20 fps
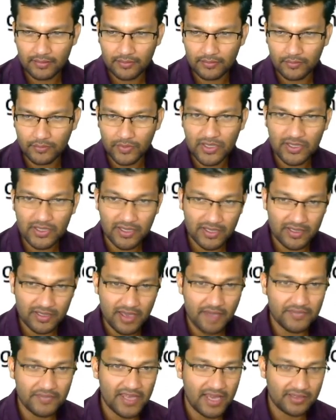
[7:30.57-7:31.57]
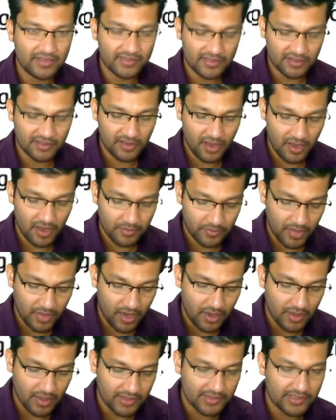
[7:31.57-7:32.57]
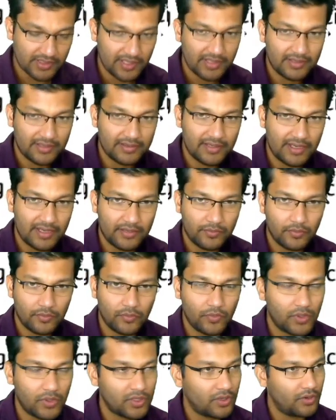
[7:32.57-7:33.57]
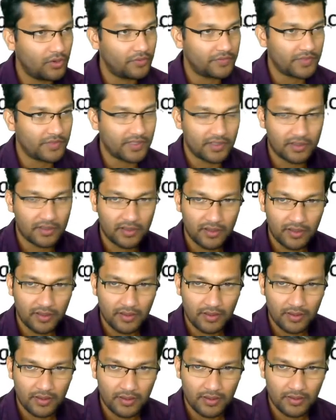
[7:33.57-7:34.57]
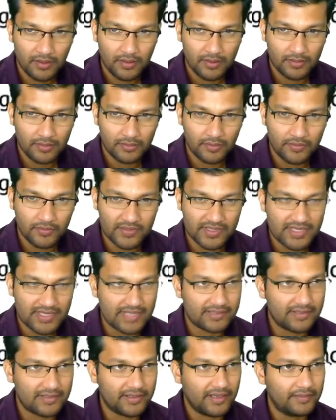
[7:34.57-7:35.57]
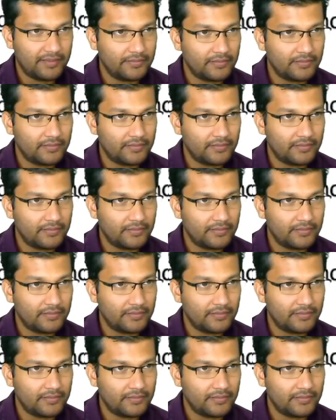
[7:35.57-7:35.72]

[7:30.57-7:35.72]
when you think you have the answer, on pause, and then we'll go over this answer again.